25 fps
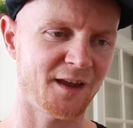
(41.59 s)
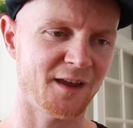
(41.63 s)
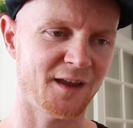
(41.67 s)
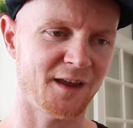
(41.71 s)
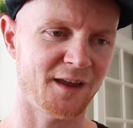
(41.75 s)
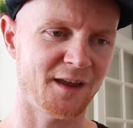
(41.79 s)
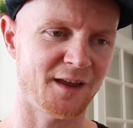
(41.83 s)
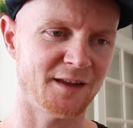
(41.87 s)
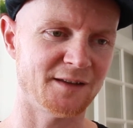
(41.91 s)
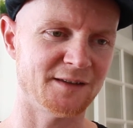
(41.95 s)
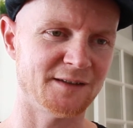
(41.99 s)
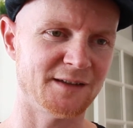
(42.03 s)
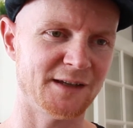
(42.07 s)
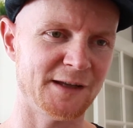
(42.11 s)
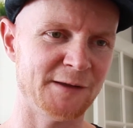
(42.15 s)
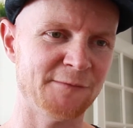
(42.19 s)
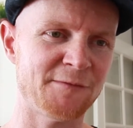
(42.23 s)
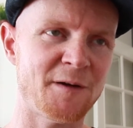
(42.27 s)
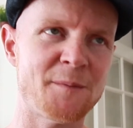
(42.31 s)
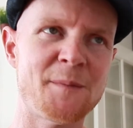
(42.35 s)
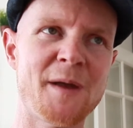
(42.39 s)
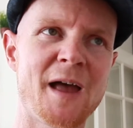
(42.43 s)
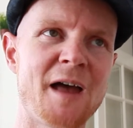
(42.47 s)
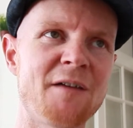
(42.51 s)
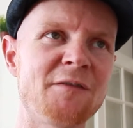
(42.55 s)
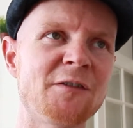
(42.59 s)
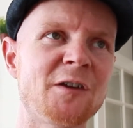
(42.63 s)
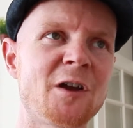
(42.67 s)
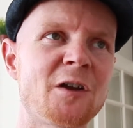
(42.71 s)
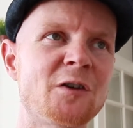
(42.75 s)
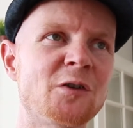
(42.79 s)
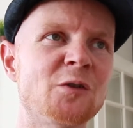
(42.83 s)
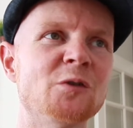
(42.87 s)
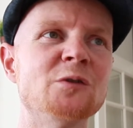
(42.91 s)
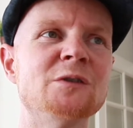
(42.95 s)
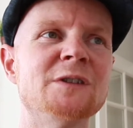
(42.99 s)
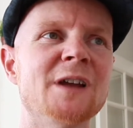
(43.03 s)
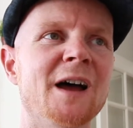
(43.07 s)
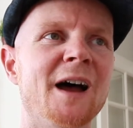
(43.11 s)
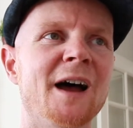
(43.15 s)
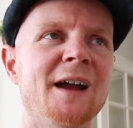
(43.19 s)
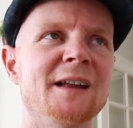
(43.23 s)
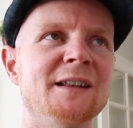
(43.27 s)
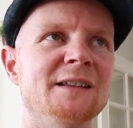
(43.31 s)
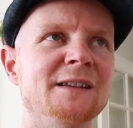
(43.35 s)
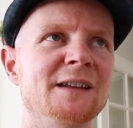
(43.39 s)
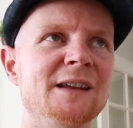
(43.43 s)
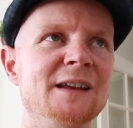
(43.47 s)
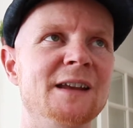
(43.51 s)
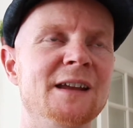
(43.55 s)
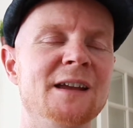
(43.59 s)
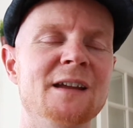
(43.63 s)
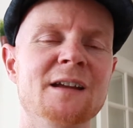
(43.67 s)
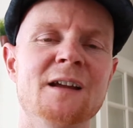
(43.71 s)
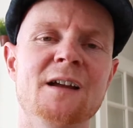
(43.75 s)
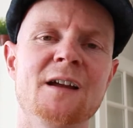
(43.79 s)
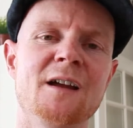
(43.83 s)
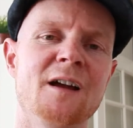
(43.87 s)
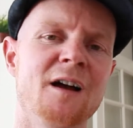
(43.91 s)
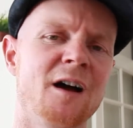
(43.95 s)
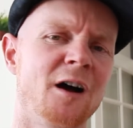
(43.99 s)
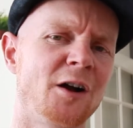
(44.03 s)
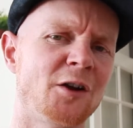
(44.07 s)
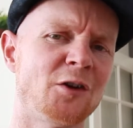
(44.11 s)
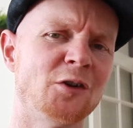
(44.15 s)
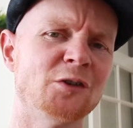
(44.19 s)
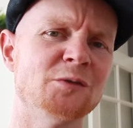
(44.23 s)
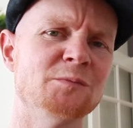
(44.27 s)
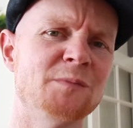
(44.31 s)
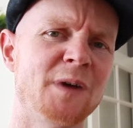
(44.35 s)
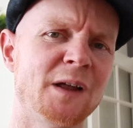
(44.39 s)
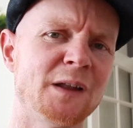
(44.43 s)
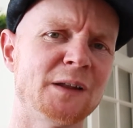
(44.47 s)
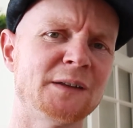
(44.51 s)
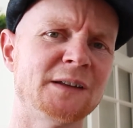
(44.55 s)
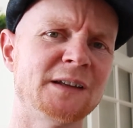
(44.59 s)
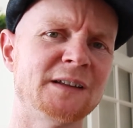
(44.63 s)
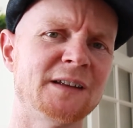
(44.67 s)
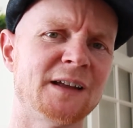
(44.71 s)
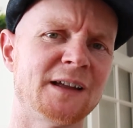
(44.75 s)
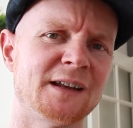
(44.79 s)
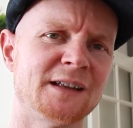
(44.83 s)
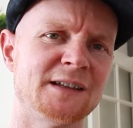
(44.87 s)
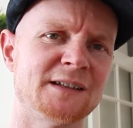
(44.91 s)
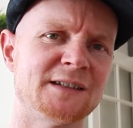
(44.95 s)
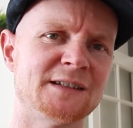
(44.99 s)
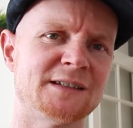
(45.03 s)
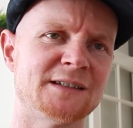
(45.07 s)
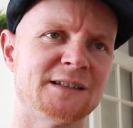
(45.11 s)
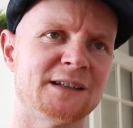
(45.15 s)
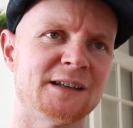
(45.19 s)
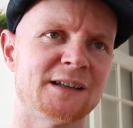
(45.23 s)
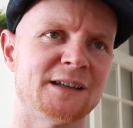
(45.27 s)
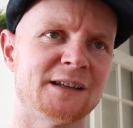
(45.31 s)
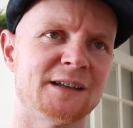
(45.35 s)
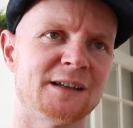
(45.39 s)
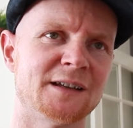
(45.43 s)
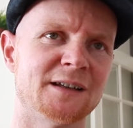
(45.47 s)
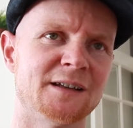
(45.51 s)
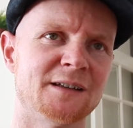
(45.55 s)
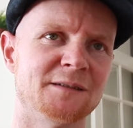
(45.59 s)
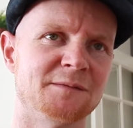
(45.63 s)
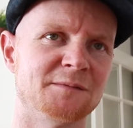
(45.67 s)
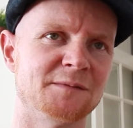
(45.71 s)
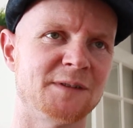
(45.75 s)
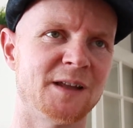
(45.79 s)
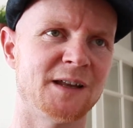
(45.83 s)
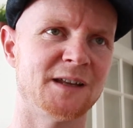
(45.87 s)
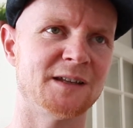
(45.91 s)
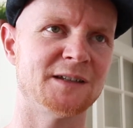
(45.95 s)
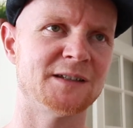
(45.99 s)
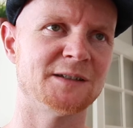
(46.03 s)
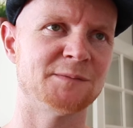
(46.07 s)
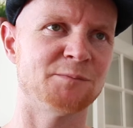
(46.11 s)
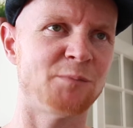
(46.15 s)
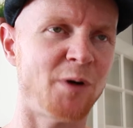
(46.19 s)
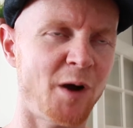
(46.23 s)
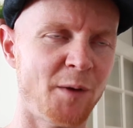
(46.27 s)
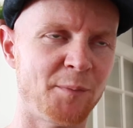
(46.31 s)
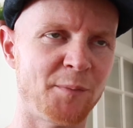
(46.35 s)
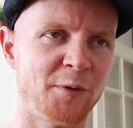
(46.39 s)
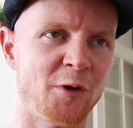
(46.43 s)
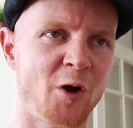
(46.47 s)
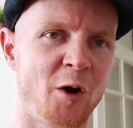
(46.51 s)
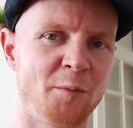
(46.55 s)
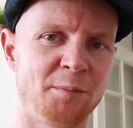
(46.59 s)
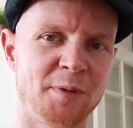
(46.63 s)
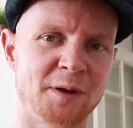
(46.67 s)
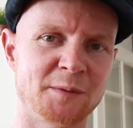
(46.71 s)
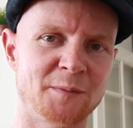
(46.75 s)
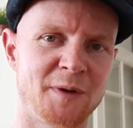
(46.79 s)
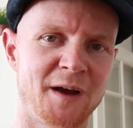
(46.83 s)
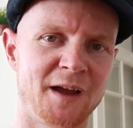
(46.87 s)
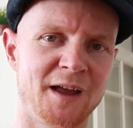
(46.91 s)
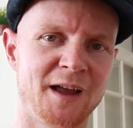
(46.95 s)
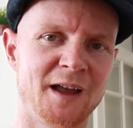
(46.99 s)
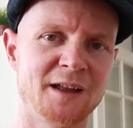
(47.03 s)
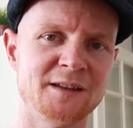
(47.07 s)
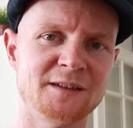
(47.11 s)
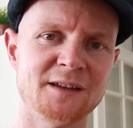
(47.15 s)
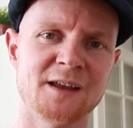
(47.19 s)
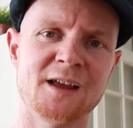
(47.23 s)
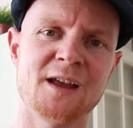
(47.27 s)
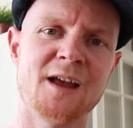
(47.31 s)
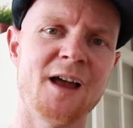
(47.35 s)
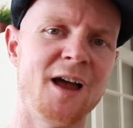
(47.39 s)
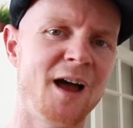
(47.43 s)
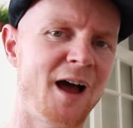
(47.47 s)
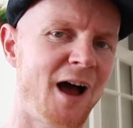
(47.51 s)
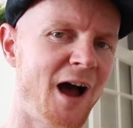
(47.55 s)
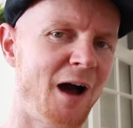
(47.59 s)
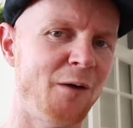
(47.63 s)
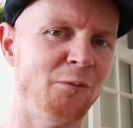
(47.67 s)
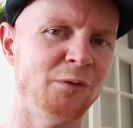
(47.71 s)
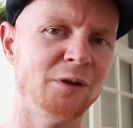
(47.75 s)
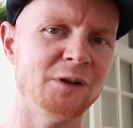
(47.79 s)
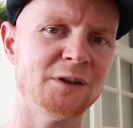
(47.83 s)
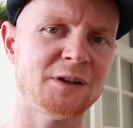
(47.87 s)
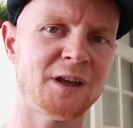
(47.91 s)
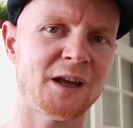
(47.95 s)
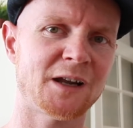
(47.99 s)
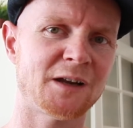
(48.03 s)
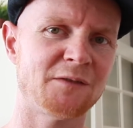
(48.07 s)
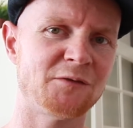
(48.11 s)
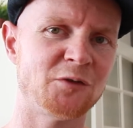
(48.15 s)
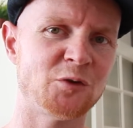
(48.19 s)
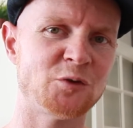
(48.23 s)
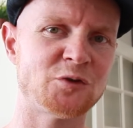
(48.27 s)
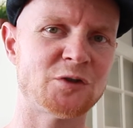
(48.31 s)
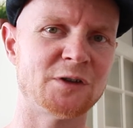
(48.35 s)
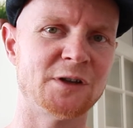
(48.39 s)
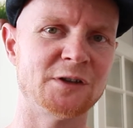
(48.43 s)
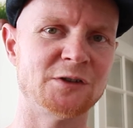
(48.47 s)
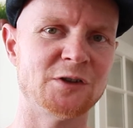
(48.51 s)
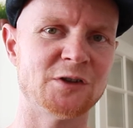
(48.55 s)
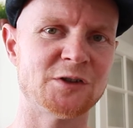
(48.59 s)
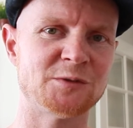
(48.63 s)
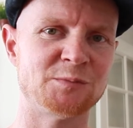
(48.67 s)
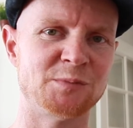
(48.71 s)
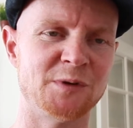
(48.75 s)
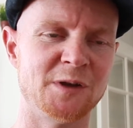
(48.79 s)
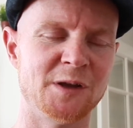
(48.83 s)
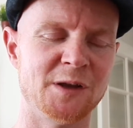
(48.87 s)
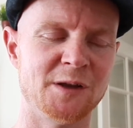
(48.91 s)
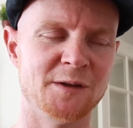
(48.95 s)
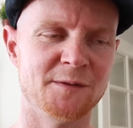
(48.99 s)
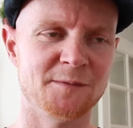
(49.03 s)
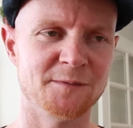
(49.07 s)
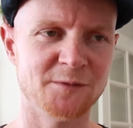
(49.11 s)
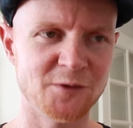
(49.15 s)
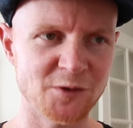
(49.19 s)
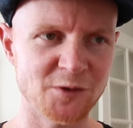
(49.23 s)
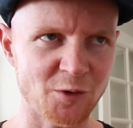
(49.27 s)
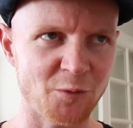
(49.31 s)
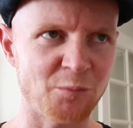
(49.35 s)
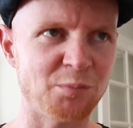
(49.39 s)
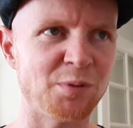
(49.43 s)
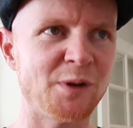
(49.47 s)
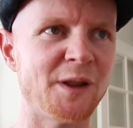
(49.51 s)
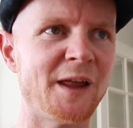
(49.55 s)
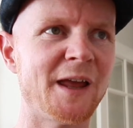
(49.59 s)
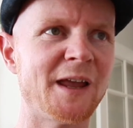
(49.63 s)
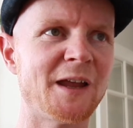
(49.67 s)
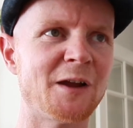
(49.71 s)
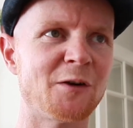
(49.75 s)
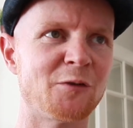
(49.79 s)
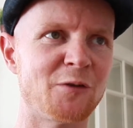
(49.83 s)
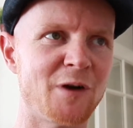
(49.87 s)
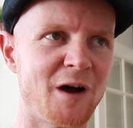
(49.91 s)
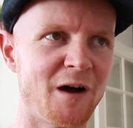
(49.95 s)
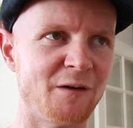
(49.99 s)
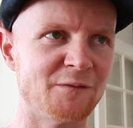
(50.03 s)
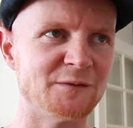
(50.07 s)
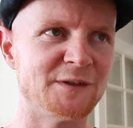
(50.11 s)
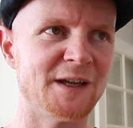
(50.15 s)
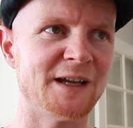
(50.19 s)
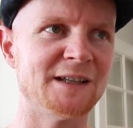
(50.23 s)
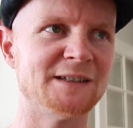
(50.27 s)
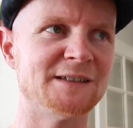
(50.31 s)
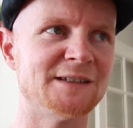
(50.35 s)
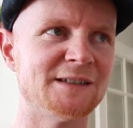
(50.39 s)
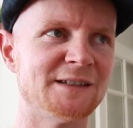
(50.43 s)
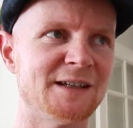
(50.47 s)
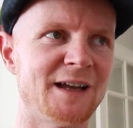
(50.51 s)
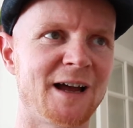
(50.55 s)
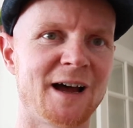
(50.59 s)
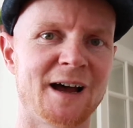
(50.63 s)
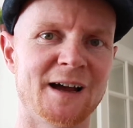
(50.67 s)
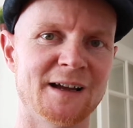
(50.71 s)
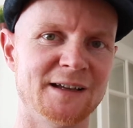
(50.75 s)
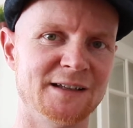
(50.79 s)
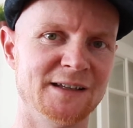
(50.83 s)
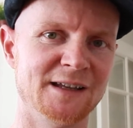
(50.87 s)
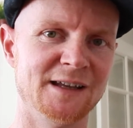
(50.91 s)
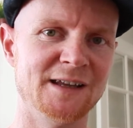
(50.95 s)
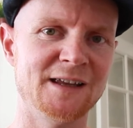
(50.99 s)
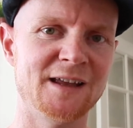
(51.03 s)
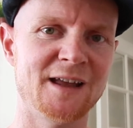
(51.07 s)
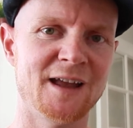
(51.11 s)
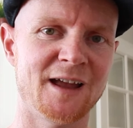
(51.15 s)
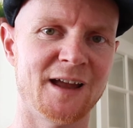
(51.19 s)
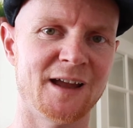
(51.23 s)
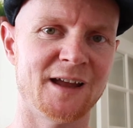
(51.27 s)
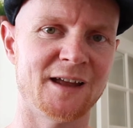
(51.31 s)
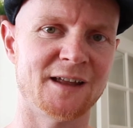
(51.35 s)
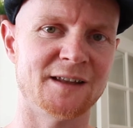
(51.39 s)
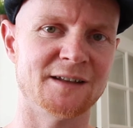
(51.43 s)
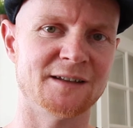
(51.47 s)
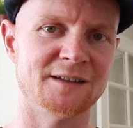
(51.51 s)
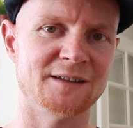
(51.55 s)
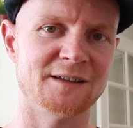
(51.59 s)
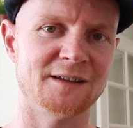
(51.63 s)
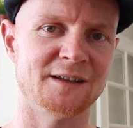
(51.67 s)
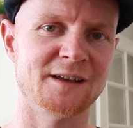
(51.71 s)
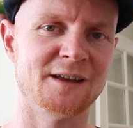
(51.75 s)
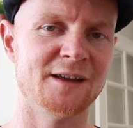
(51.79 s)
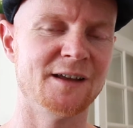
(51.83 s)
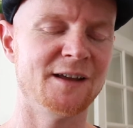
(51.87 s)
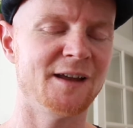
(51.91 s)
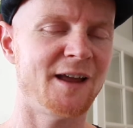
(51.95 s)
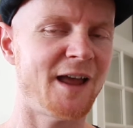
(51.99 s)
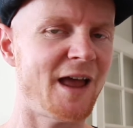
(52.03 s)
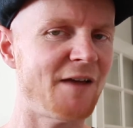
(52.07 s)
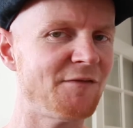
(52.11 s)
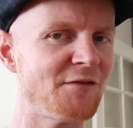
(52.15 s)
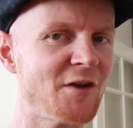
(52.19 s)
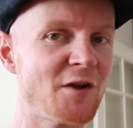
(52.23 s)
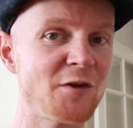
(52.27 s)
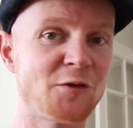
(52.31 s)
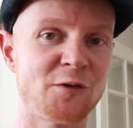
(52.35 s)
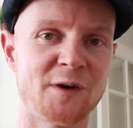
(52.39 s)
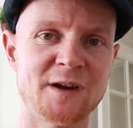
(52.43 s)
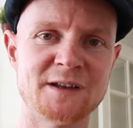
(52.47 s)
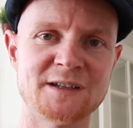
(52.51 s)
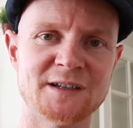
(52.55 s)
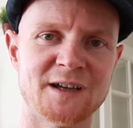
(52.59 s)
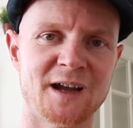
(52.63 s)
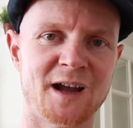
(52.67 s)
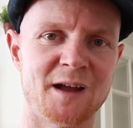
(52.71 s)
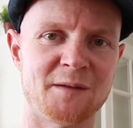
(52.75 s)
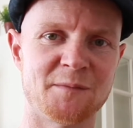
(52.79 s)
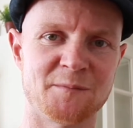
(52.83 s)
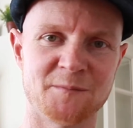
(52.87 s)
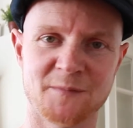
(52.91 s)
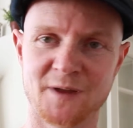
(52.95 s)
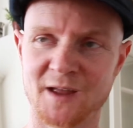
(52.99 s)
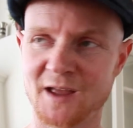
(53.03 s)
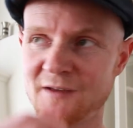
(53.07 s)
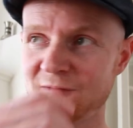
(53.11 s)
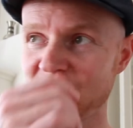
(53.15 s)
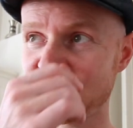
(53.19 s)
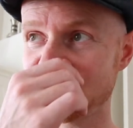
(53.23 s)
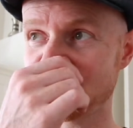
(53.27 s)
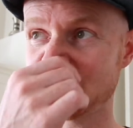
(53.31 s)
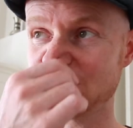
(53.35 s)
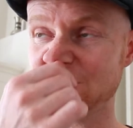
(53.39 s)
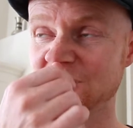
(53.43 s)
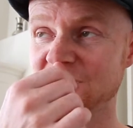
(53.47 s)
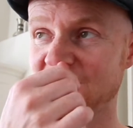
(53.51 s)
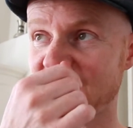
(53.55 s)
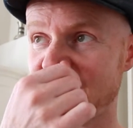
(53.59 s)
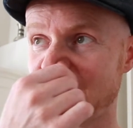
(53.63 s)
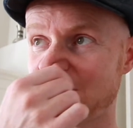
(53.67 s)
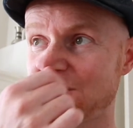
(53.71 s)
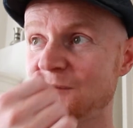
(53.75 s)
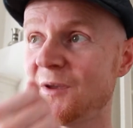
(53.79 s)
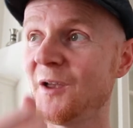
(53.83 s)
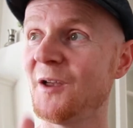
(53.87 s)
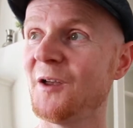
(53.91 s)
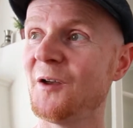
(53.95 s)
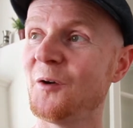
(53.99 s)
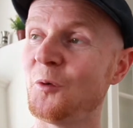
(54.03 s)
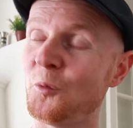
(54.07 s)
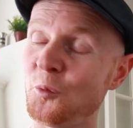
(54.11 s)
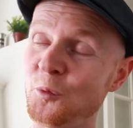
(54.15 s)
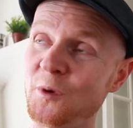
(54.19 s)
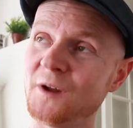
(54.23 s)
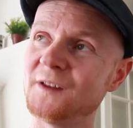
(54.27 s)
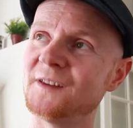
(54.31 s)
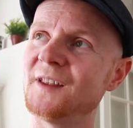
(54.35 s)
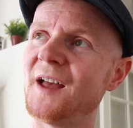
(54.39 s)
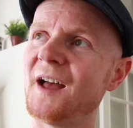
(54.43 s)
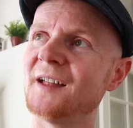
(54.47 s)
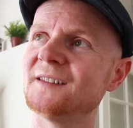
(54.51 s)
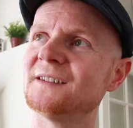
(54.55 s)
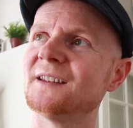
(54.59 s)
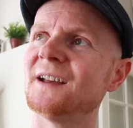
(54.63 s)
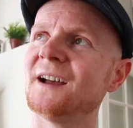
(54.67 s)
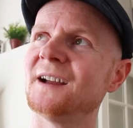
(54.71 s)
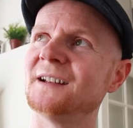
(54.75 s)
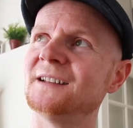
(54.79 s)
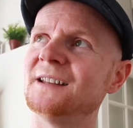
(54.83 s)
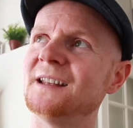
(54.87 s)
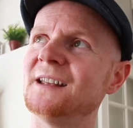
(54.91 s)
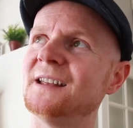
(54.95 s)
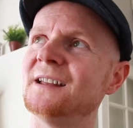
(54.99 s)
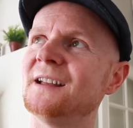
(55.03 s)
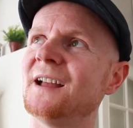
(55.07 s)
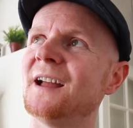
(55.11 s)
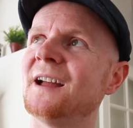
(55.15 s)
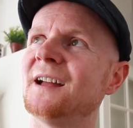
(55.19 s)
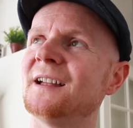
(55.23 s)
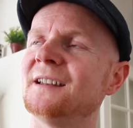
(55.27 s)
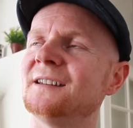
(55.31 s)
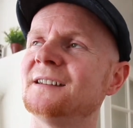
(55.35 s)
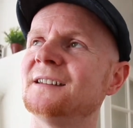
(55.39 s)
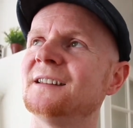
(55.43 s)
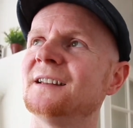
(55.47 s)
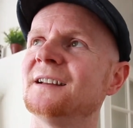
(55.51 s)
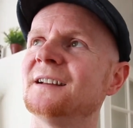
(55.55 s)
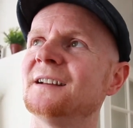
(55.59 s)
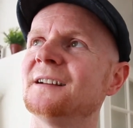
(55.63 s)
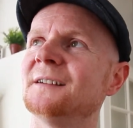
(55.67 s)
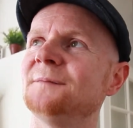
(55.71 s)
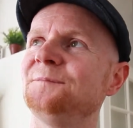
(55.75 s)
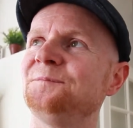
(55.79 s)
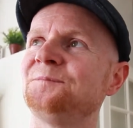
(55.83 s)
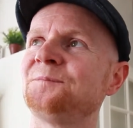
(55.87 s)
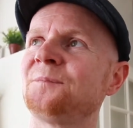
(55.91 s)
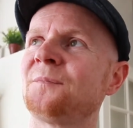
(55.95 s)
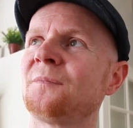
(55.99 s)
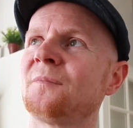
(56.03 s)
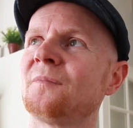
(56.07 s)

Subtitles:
And if I'm having a good idea, a good melody that is popping up in my head, I will kind of usually just be, playing around that idea and having a great time, having a good time with that idea, and